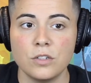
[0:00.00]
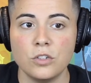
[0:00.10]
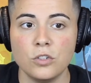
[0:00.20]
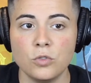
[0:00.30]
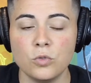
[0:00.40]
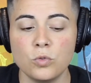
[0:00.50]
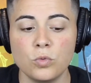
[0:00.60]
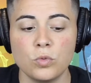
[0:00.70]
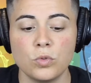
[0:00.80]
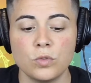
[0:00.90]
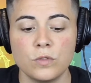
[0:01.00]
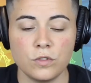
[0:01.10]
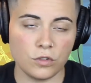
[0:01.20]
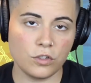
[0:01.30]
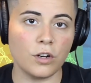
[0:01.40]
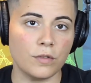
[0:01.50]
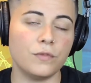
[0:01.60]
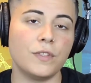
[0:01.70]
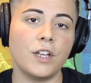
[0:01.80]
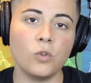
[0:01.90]
you deserve,
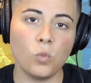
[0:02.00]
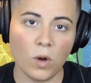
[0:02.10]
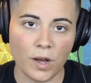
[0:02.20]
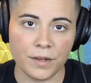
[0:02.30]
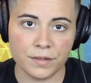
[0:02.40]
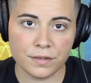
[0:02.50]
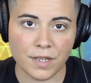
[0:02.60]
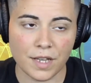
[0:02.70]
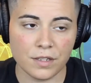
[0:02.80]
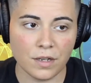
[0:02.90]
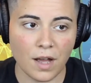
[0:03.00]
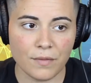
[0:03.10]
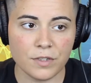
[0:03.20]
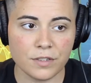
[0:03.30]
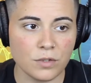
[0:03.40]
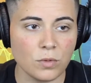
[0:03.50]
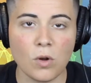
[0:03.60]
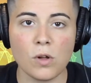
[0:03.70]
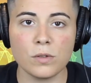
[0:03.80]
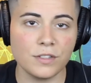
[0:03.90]
that you want, that obviously we're
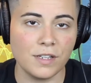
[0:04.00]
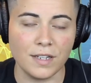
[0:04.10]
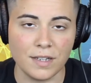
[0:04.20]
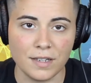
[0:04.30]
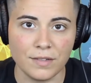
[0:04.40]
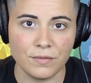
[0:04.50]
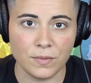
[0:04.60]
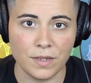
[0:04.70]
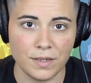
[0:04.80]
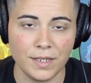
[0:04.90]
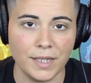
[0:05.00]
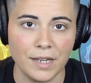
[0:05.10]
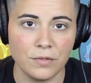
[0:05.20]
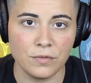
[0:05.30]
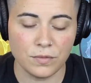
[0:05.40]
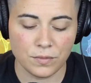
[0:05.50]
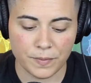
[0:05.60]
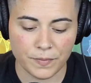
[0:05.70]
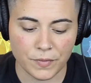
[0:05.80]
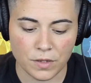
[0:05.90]
all seeking in life.
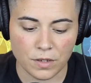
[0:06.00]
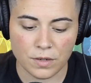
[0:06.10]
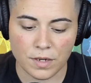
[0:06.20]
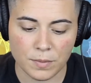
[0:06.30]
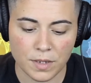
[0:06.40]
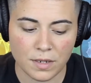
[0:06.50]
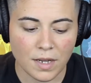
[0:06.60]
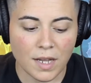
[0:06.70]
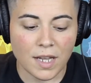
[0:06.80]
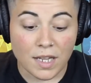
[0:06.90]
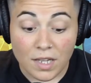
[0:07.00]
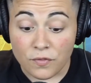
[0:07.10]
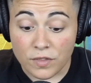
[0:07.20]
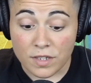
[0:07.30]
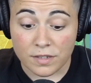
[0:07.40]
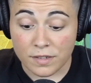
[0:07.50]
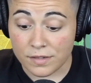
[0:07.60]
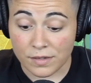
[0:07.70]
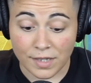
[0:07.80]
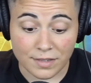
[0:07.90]
You know what I mean? If this
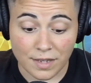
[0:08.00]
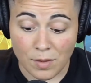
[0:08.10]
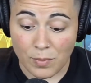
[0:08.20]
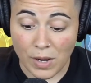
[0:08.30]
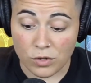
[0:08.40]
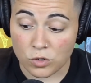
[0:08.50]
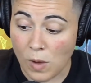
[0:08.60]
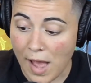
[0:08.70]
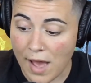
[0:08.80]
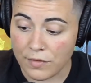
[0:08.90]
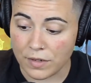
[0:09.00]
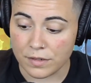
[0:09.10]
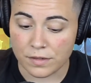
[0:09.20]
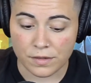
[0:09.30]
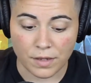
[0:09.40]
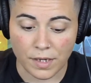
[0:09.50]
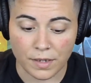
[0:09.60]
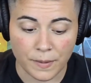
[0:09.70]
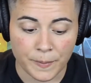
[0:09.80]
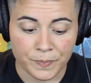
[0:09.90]
is, let's say, about you having
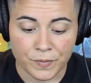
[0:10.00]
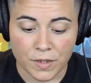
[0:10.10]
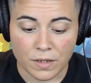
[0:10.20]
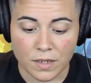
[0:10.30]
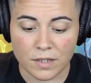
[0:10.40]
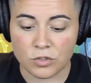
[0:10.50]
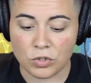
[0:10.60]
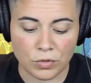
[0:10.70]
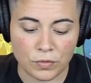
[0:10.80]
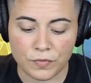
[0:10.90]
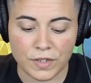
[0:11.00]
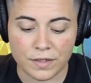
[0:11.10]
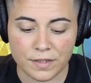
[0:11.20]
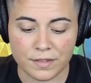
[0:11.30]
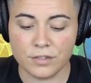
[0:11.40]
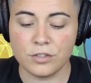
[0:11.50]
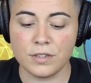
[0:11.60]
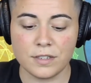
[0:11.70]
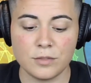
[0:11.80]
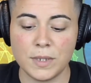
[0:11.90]
like internal feelings that you're
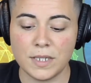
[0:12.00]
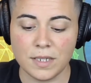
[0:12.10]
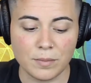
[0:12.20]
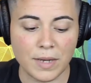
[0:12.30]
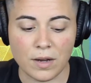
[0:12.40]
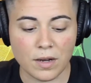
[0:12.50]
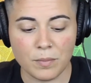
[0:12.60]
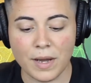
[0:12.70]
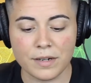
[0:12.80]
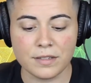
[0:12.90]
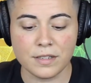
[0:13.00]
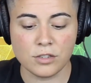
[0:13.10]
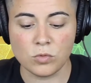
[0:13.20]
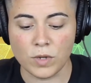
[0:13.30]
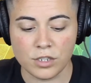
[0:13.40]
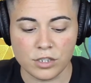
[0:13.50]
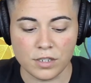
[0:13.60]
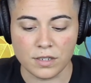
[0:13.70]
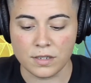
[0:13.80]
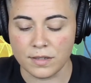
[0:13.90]
not speaking about a
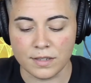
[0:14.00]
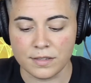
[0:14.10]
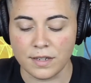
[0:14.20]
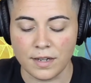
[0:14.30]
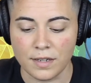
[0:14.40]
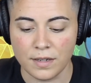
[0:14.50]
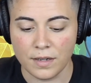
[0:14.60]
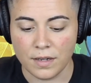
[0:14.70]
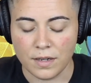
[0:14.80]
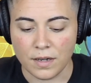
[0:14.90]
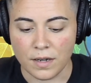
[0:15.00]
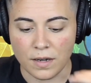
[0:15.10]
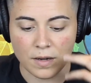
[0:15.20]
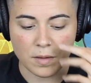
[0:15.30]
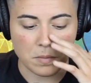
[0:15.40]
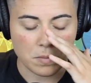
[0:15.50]
situation, let's say, a